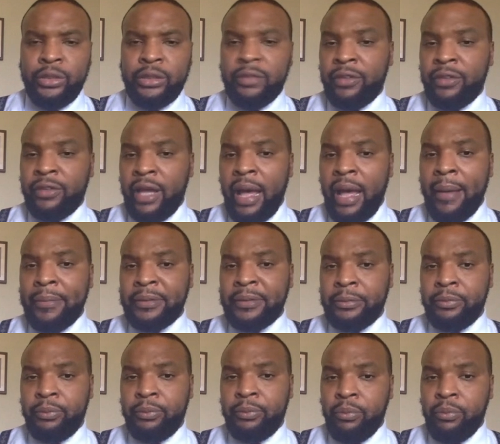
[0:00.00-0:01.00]
of
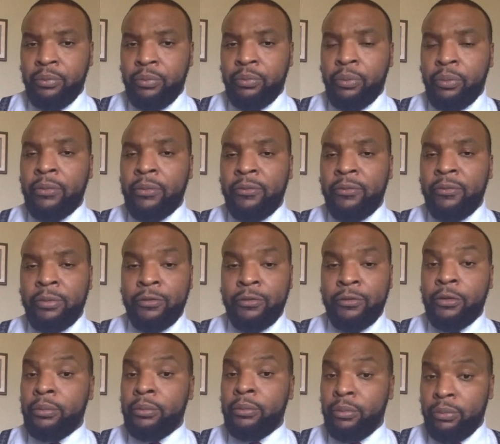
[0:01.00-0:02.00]
cops
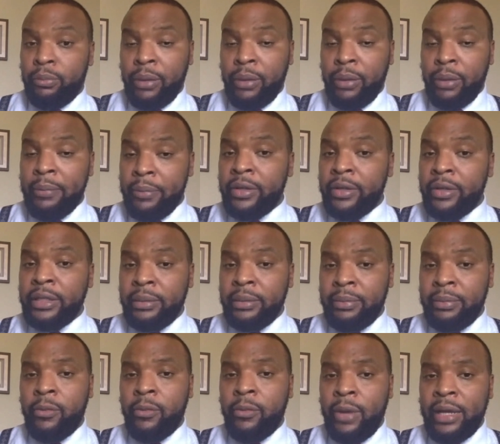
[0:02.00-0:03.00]
performed primarily
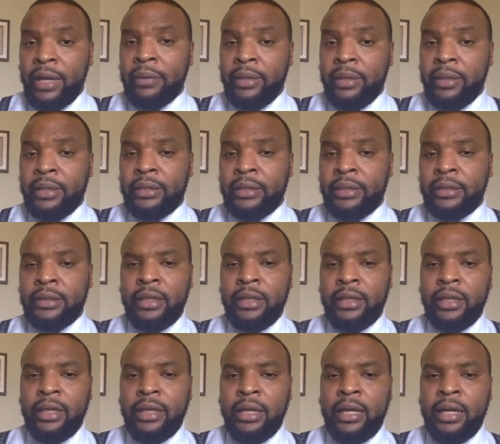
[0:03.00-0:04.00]
by white men,
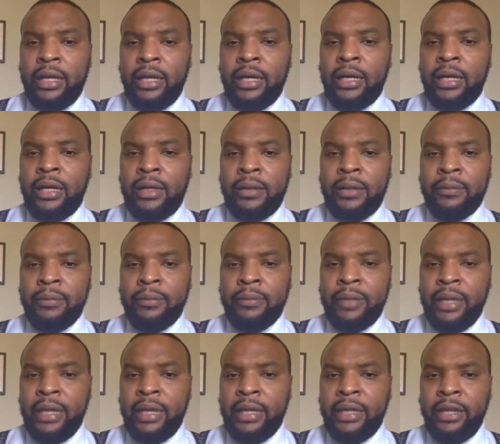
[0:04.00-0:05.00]

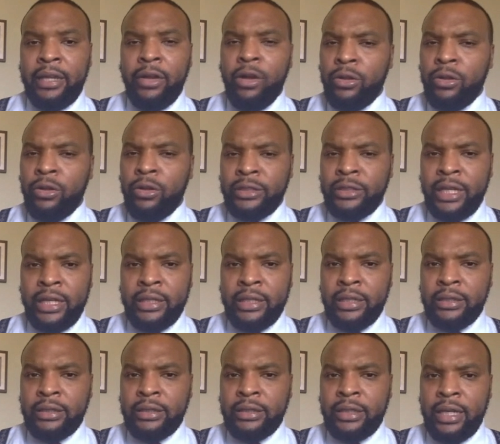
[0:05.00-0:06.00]
and they're all taken
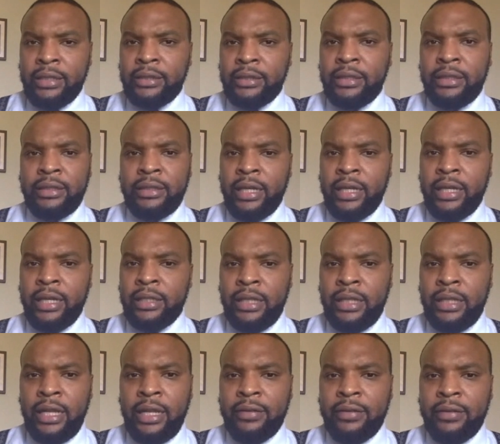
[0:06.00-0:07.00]
into custody, taken
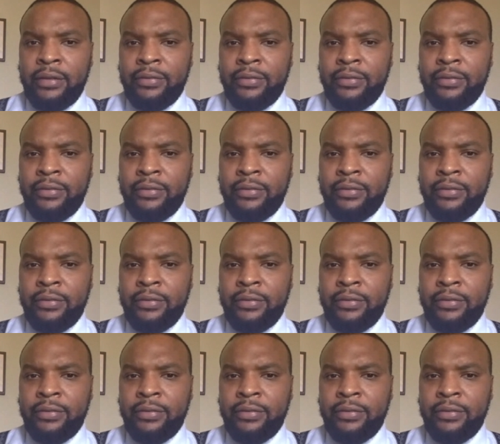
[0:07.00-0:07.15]
alive.